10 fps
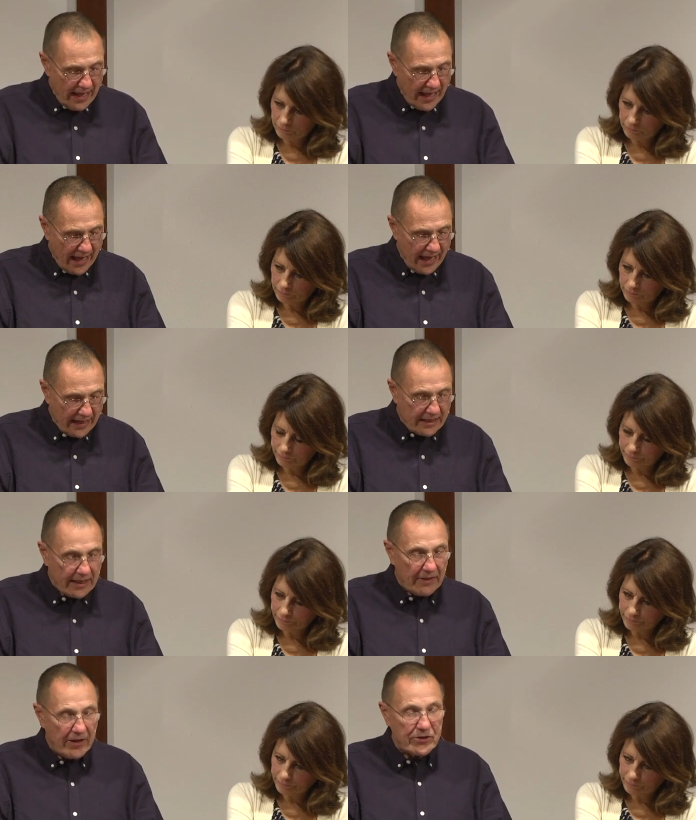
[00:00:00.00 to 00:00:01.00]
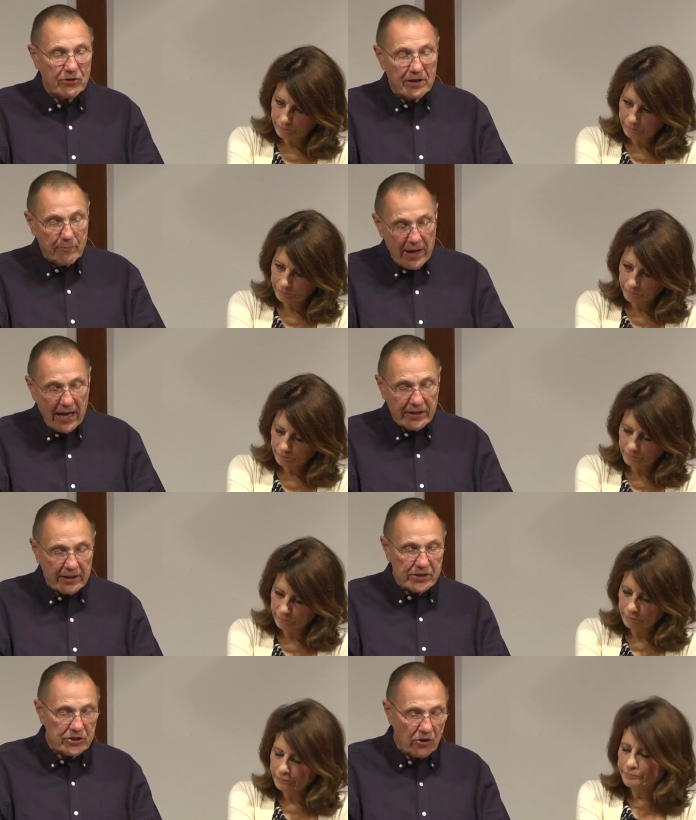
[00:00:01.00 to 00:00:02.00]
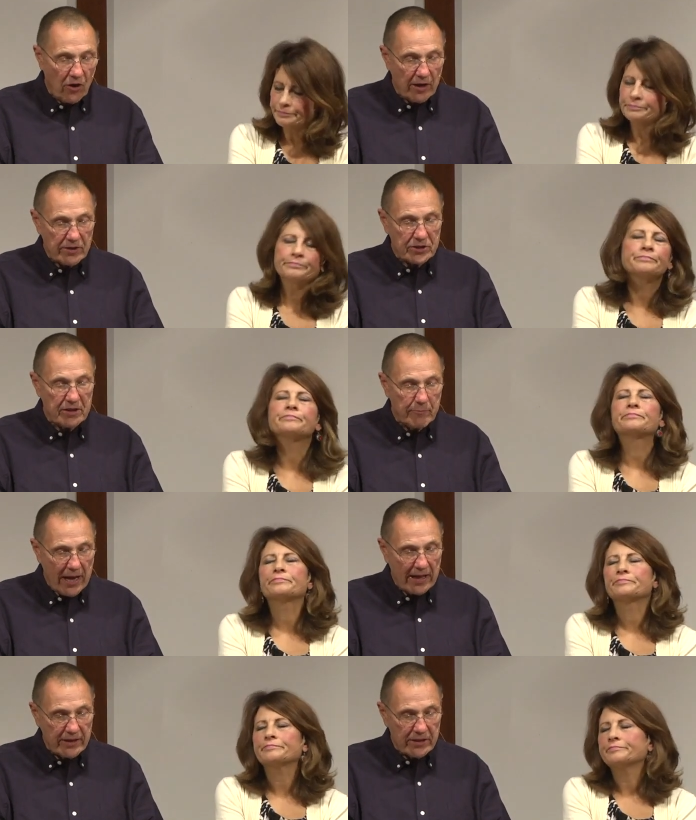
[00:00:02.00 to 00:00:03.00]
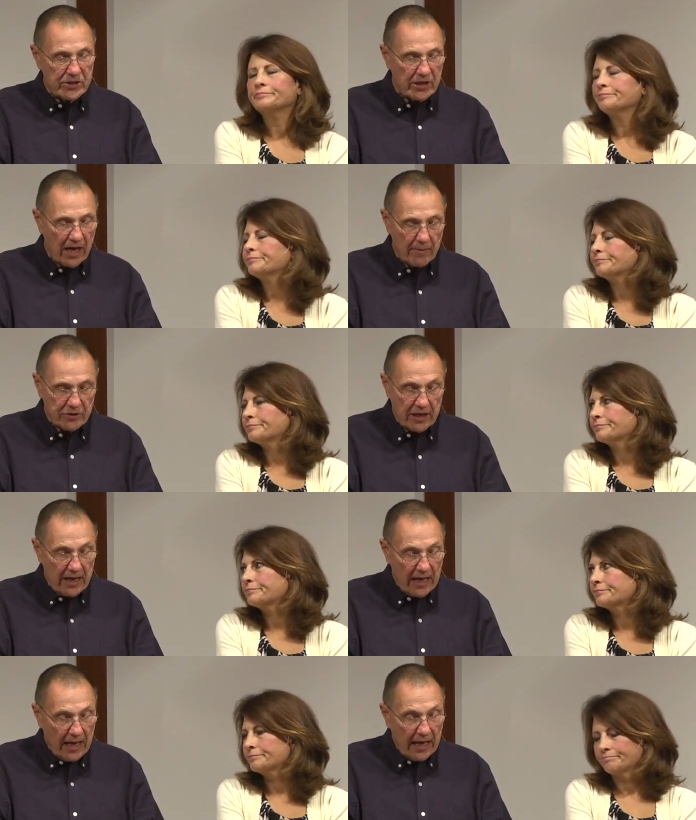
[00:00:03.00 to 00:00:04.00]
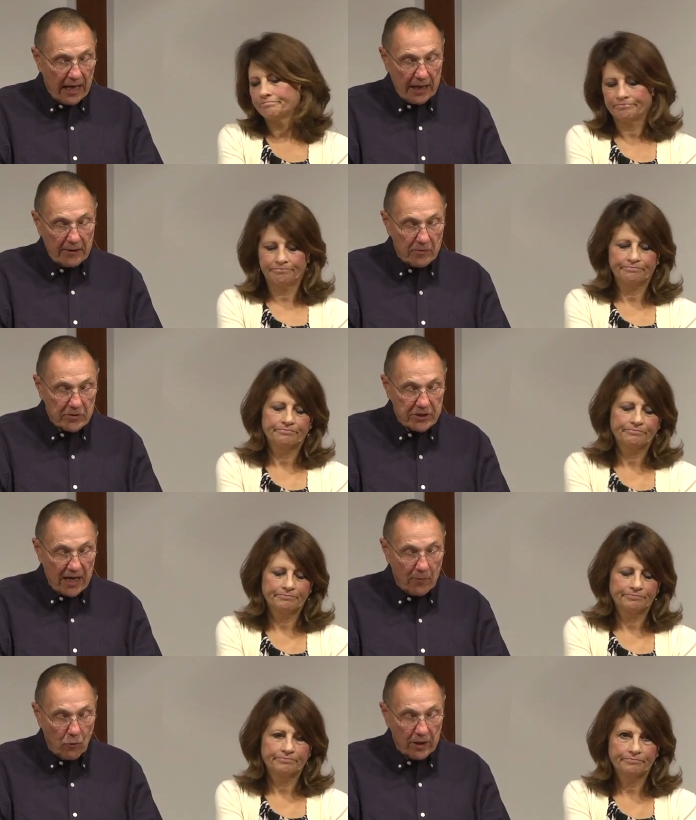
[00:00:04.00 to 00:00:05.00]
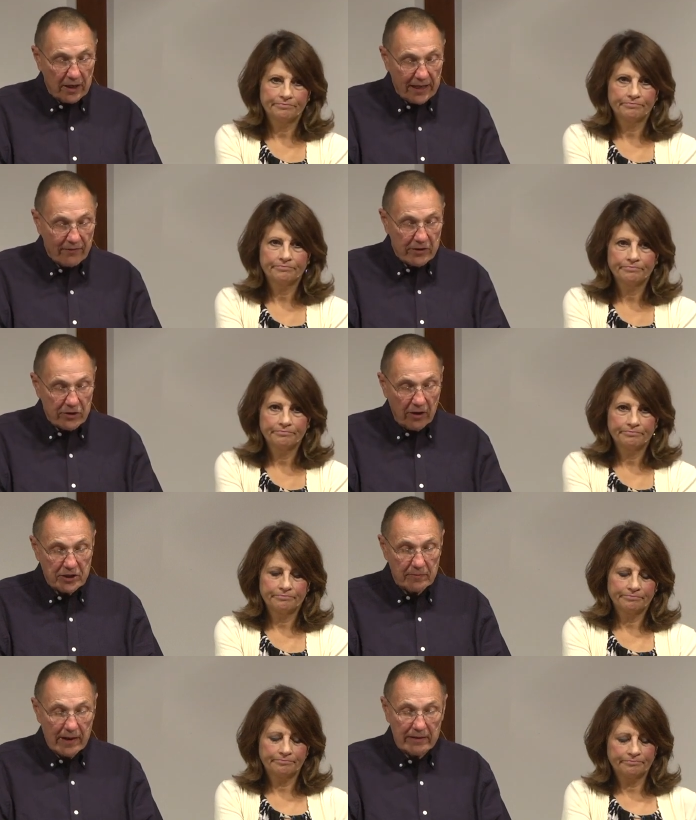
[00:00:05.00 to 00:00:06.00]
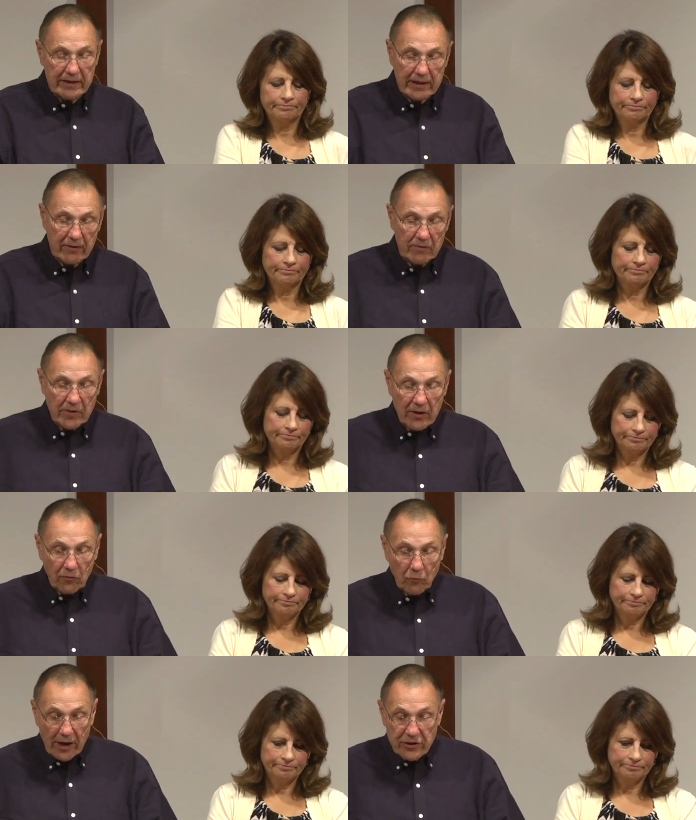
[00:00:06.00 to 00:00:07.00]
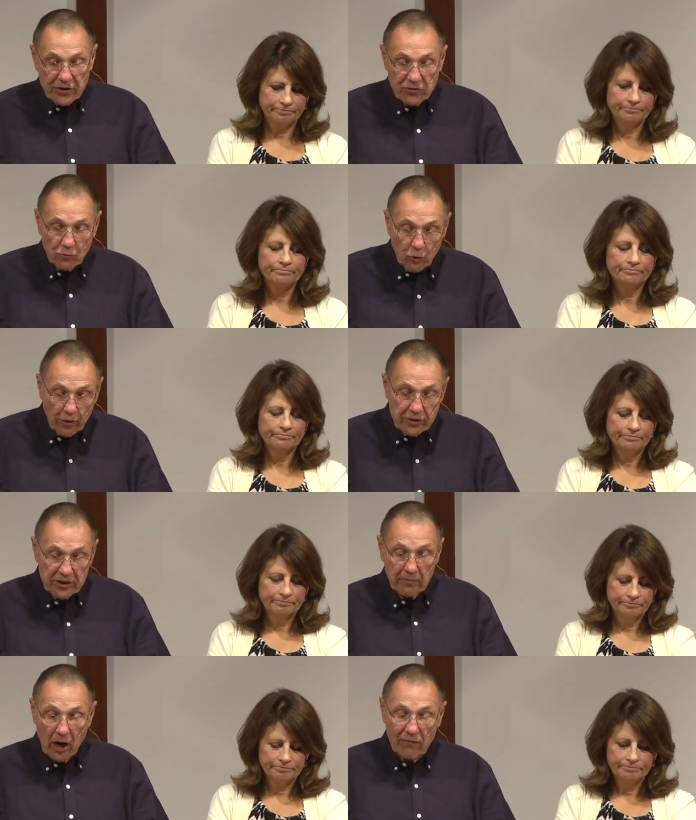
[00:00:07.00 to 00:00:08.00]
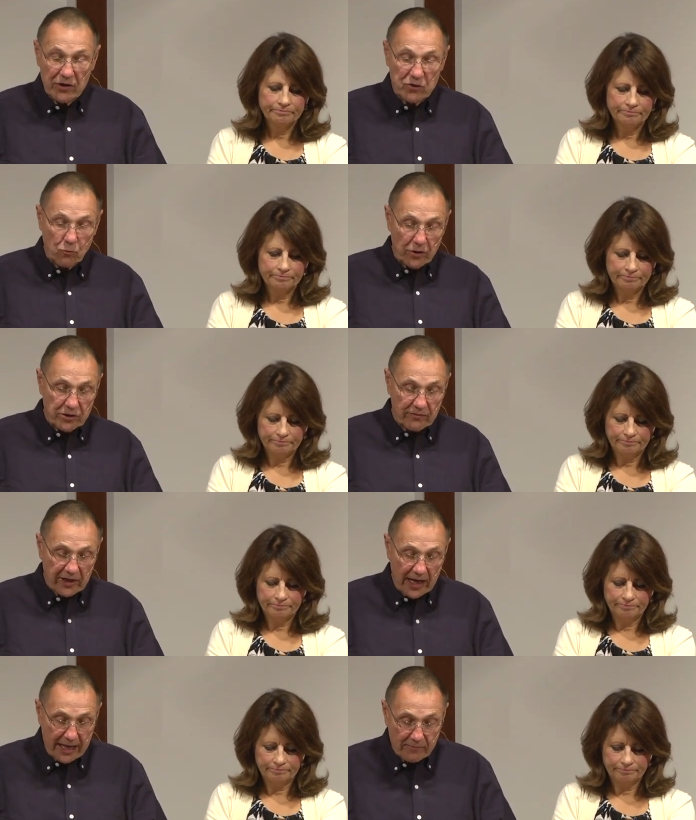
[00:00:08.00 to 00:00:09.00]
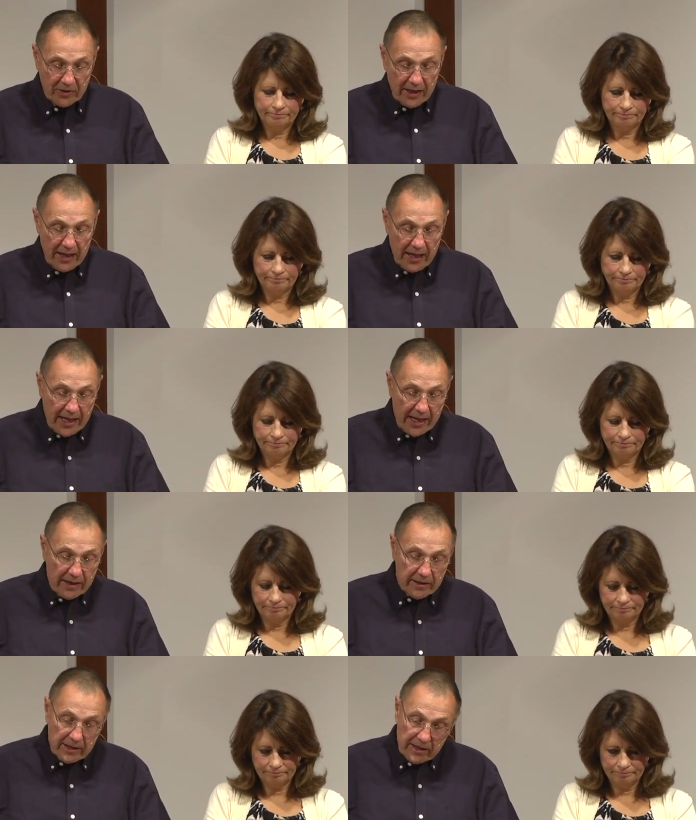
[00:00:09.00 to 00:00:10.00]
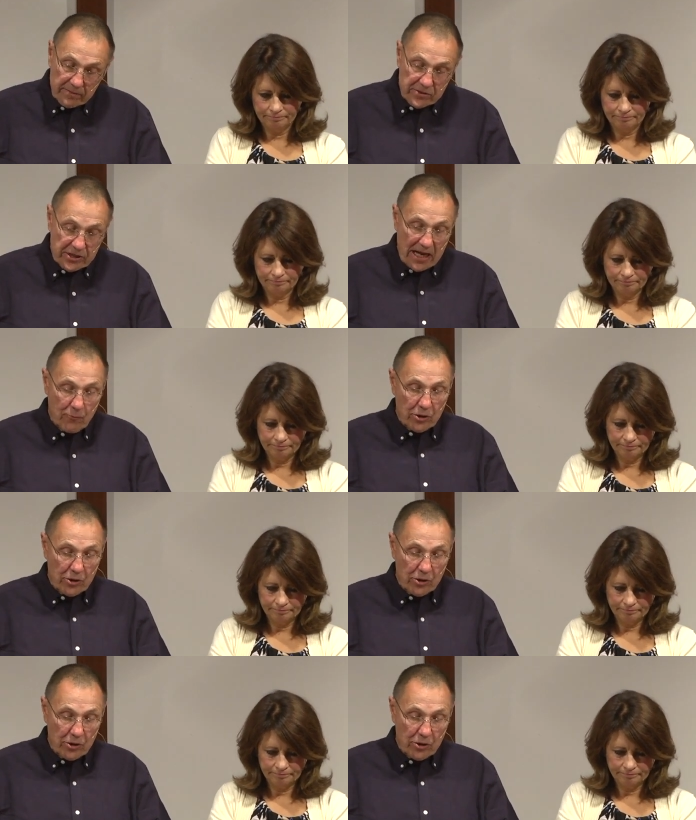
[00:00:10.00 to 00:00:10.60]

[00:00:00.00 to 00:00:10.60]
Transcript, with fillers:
Speaker 1: And uh, these are companion songs, companion psalms. Uh, Psalm 111 talks about the righteous works, the marvelous works of God. And uh, Psalm